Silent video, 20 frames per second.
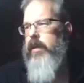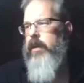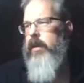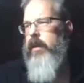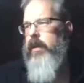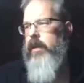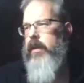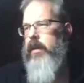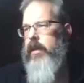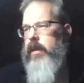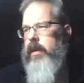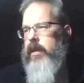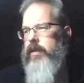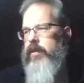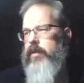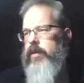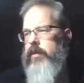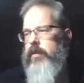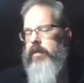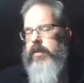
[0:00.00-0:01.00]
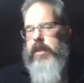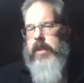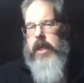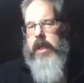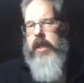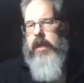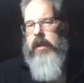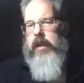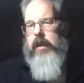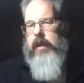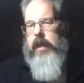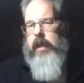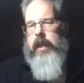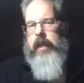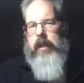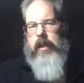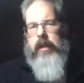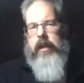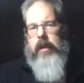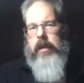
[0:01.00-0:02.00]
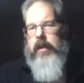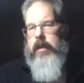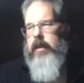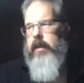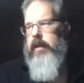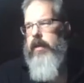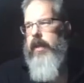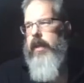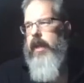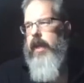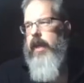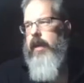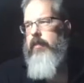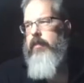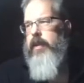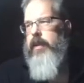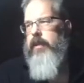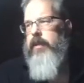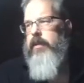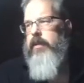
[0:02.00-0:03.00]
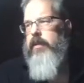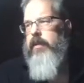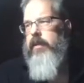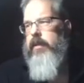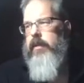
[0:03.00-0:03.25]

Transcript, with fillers: and hit Control G nothing happens.